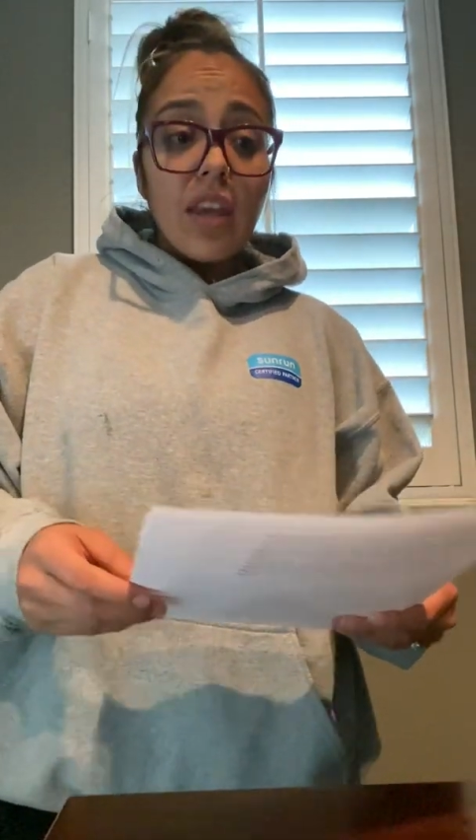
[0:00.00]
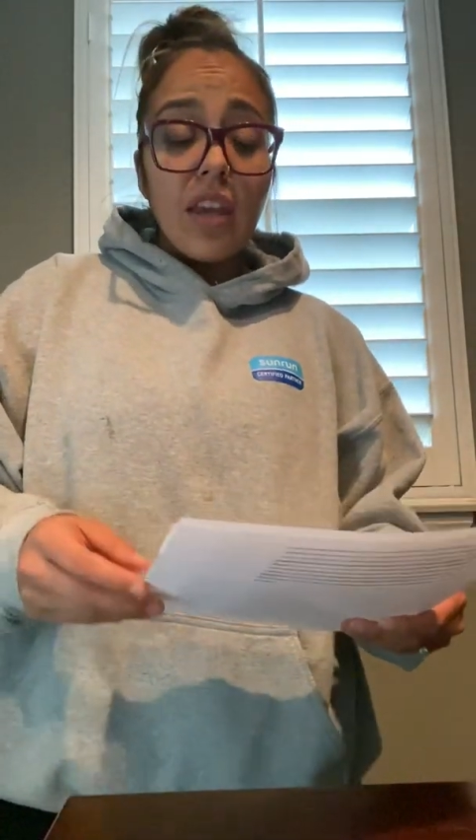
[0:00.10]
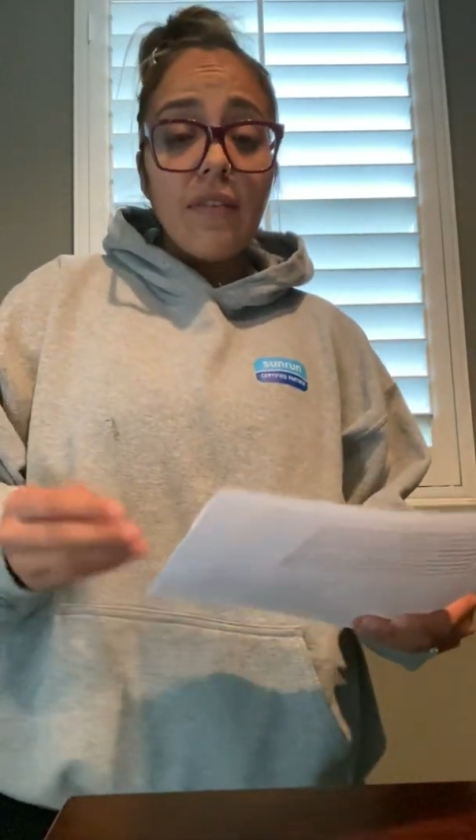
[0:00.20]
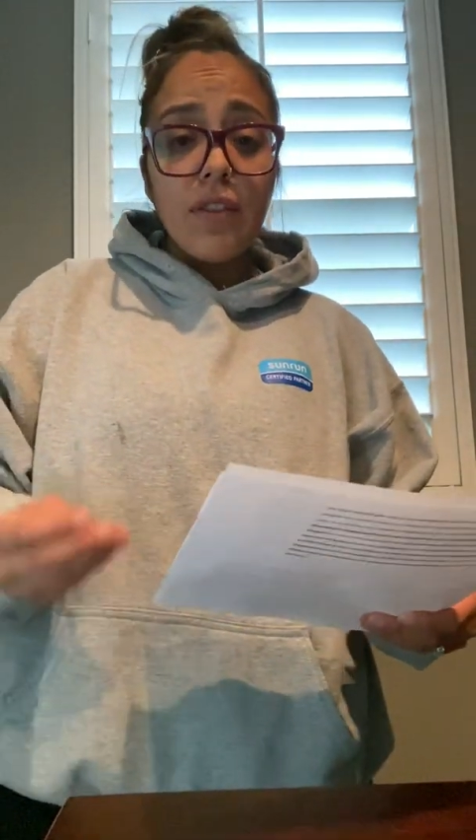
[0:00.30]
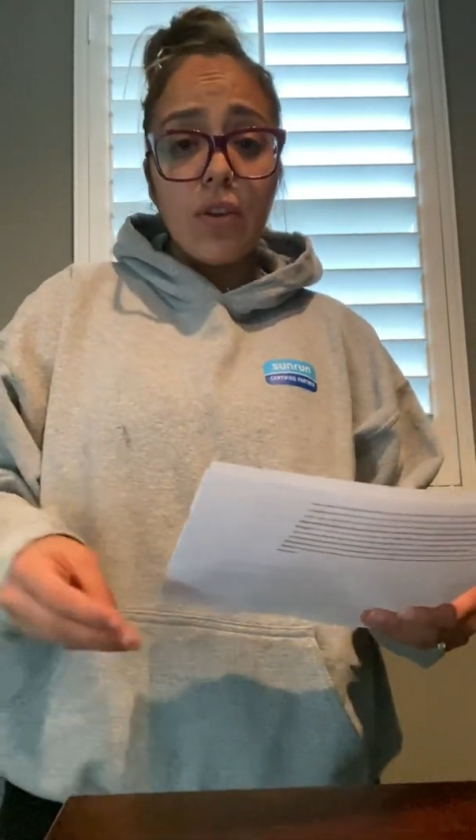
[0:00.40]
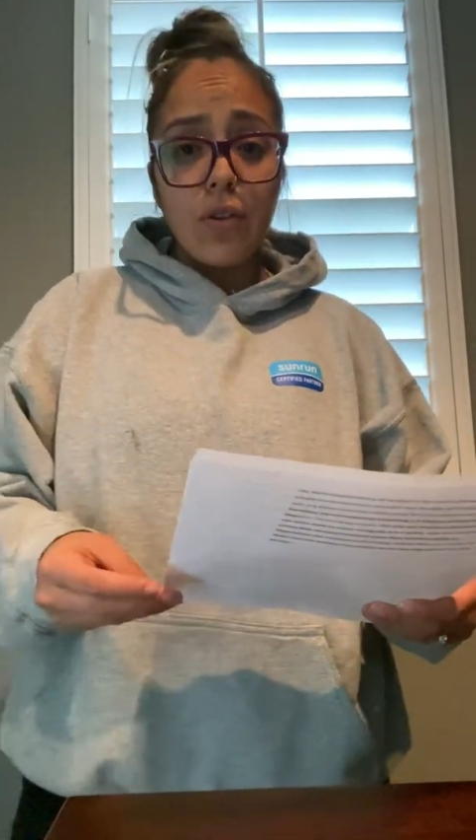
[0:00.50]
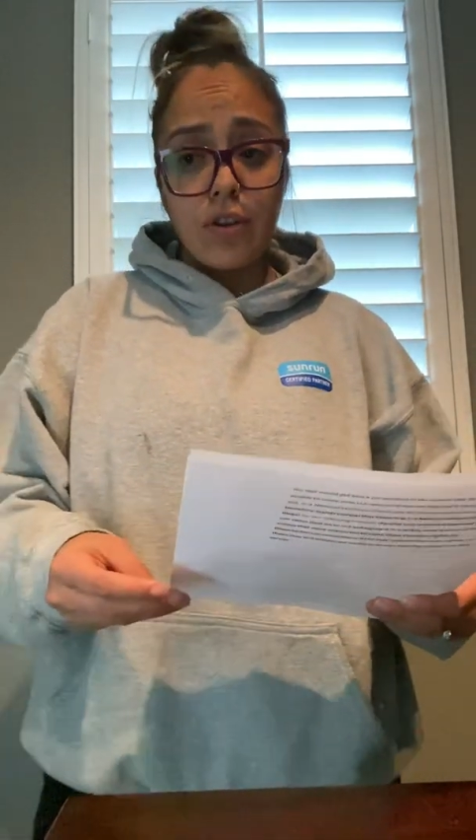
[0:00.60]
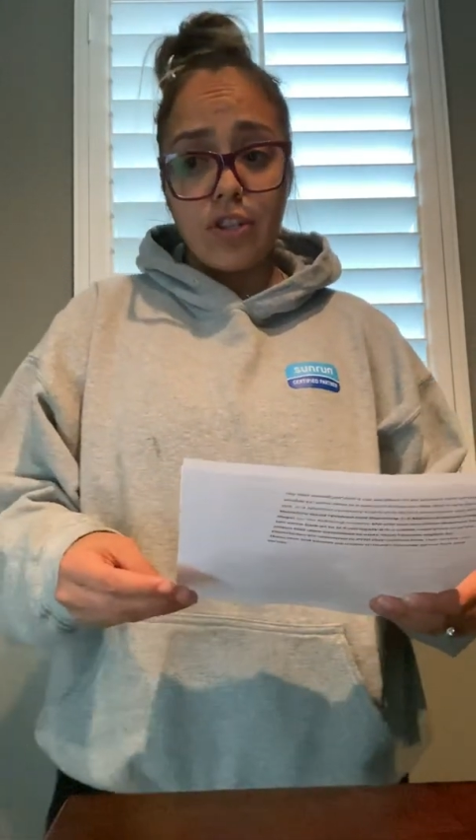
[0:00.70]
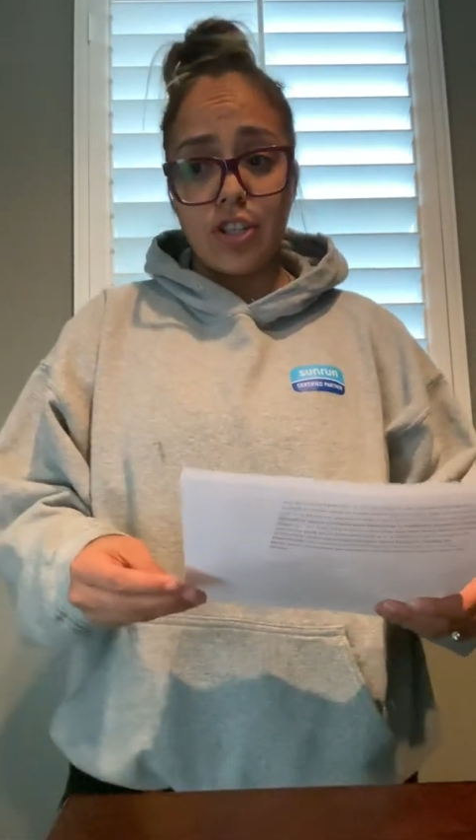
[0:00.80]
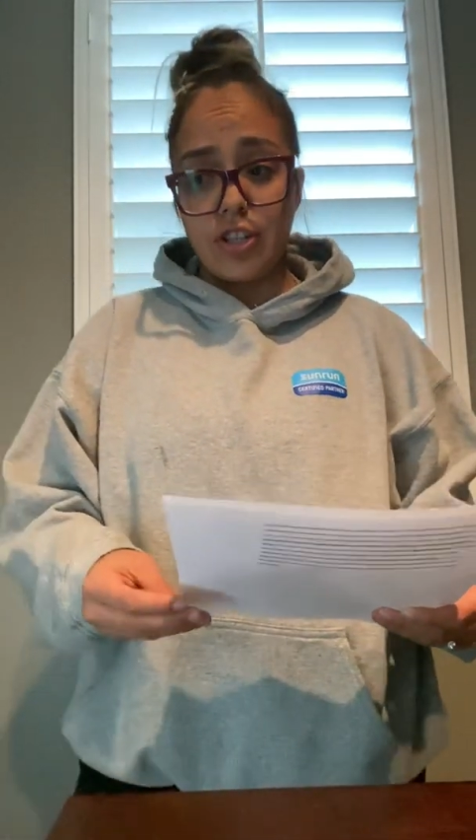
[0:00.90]
Even though
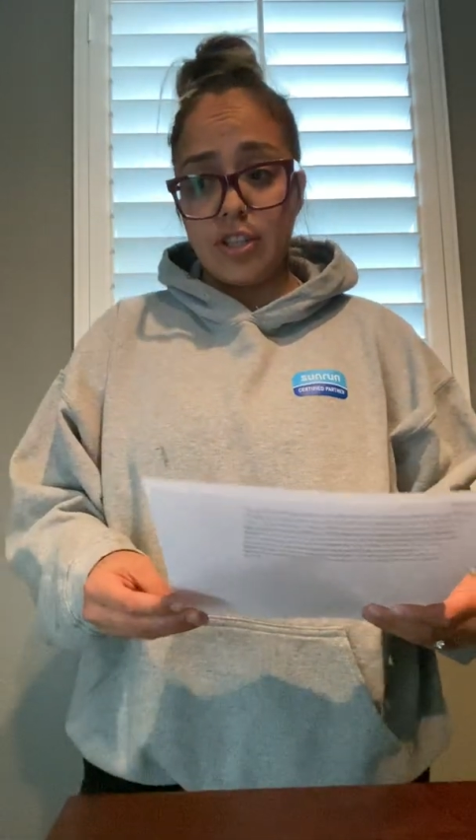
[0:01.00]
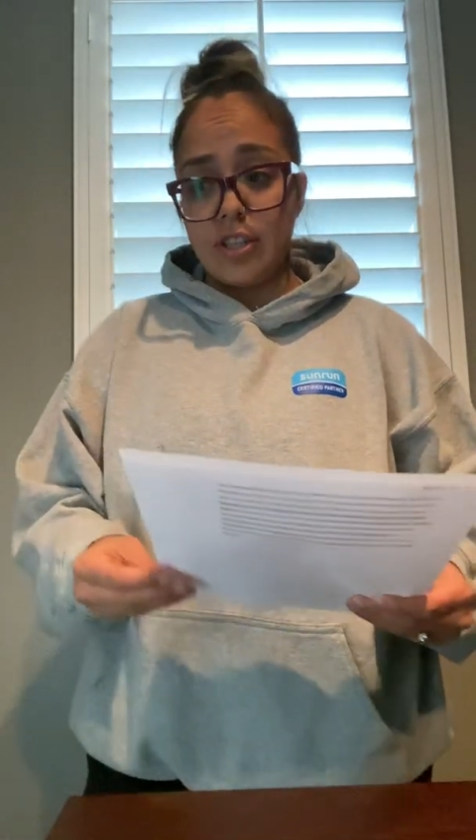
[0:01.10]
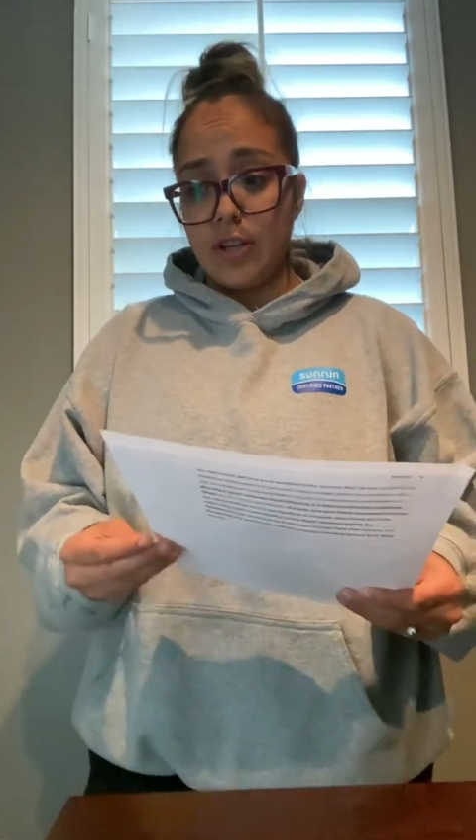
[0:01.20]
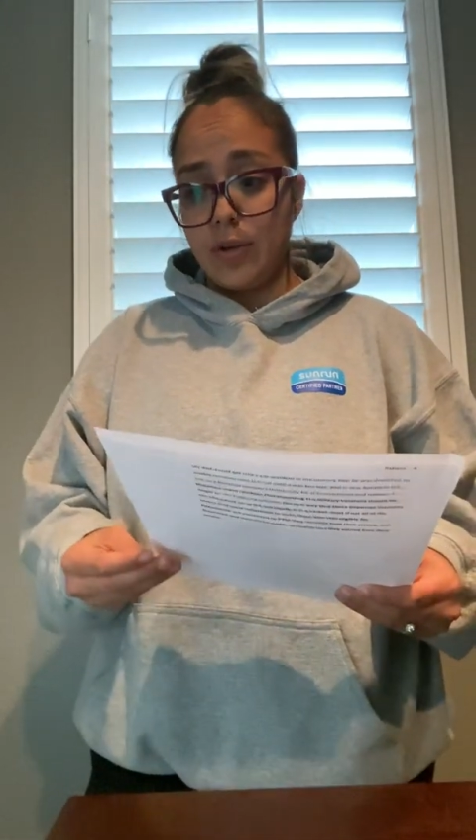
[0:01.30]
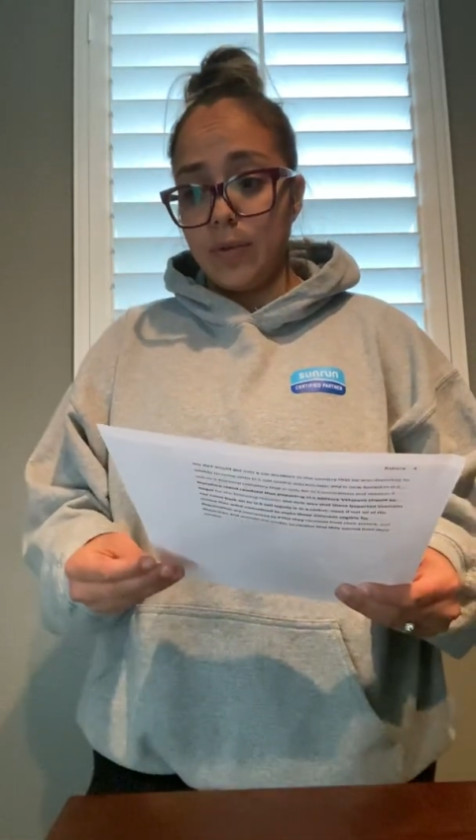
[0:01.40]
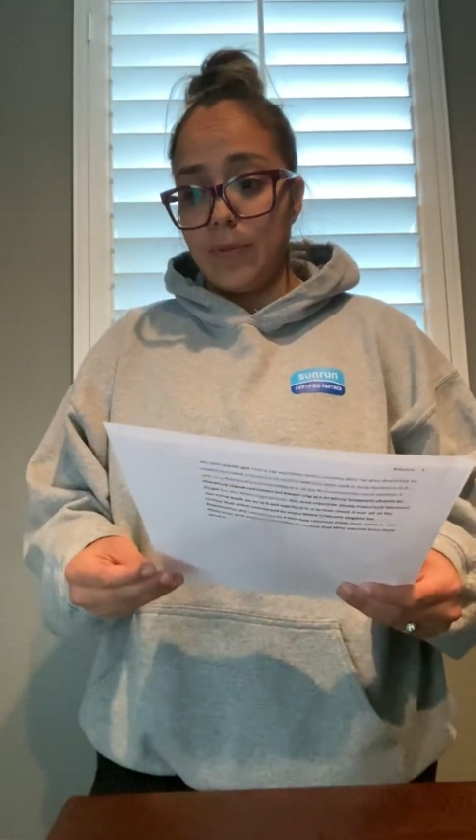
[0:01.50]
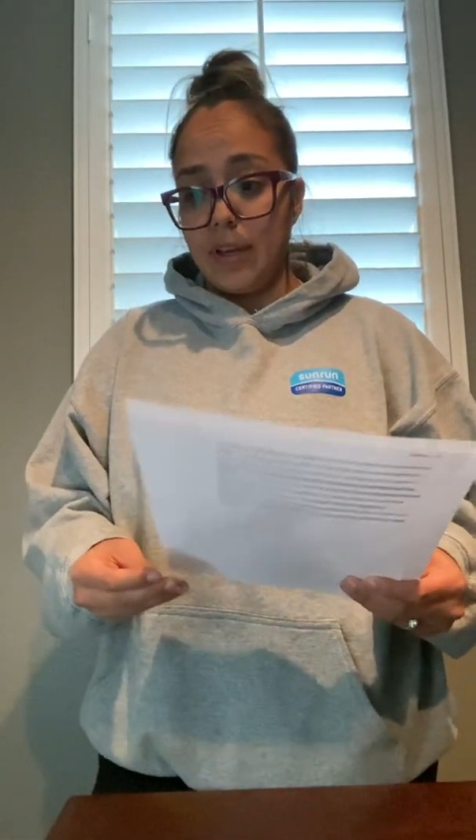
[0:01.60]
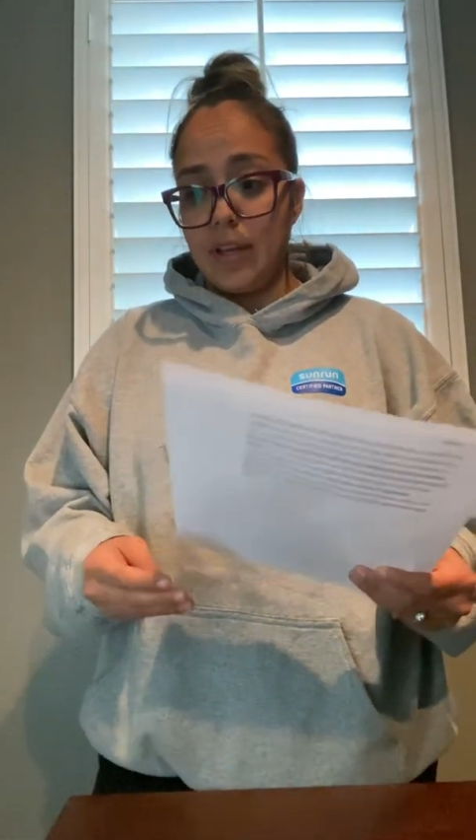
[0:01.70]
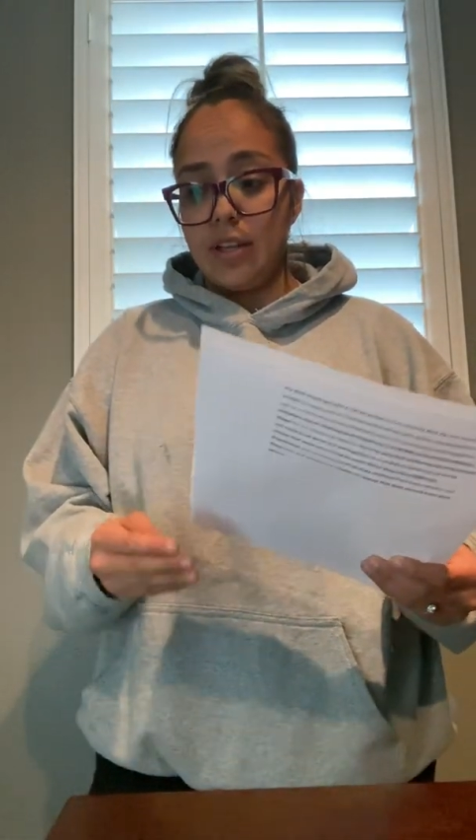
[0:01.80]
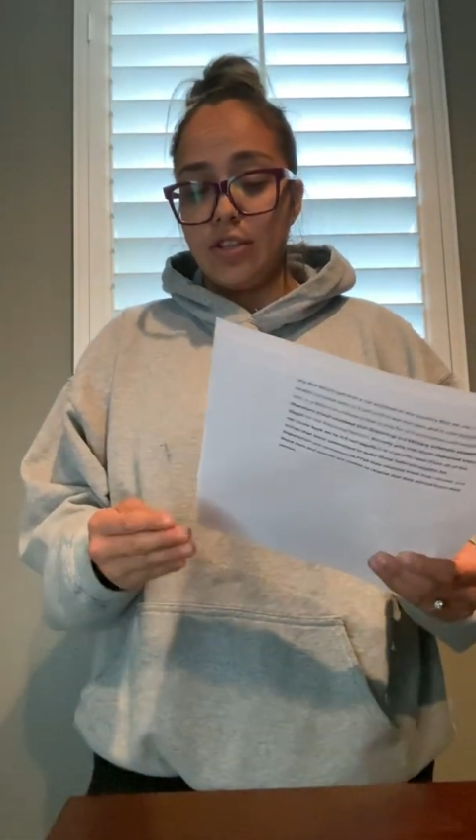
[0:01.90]
there should still
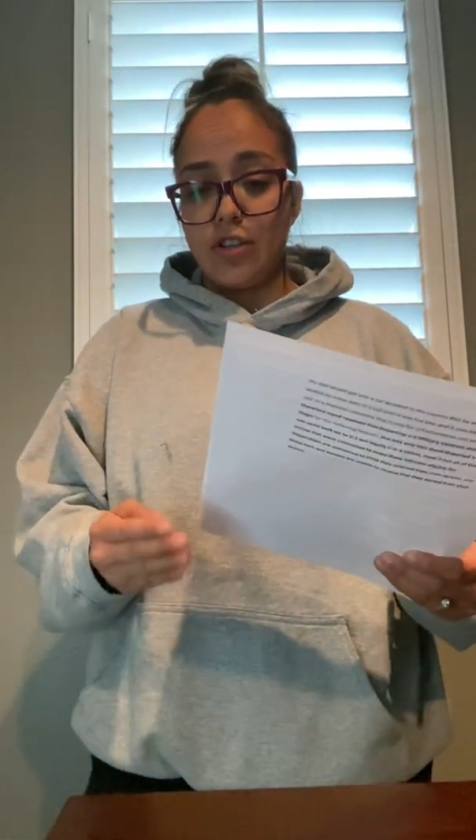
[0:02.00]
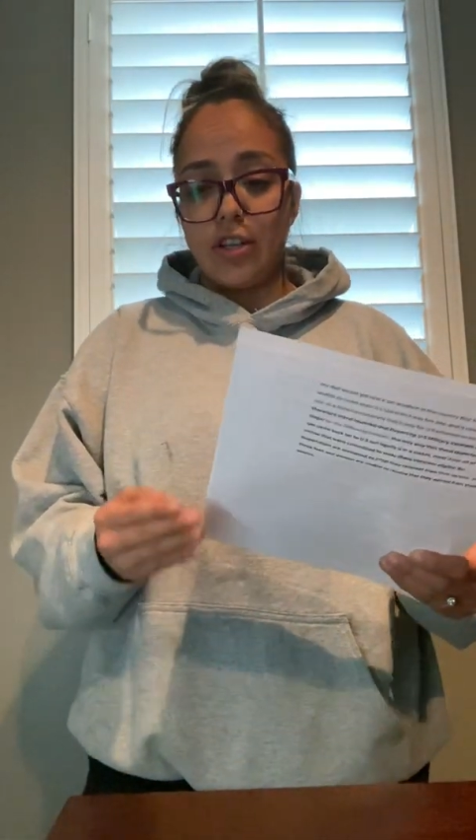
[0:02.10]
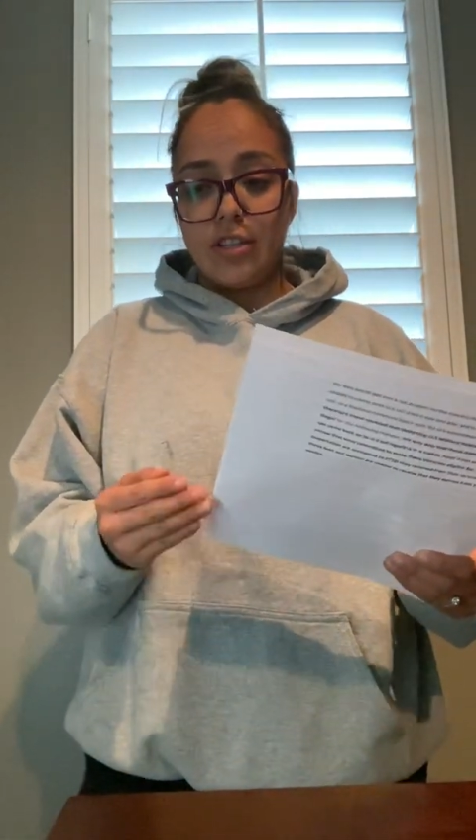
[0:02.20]
be certain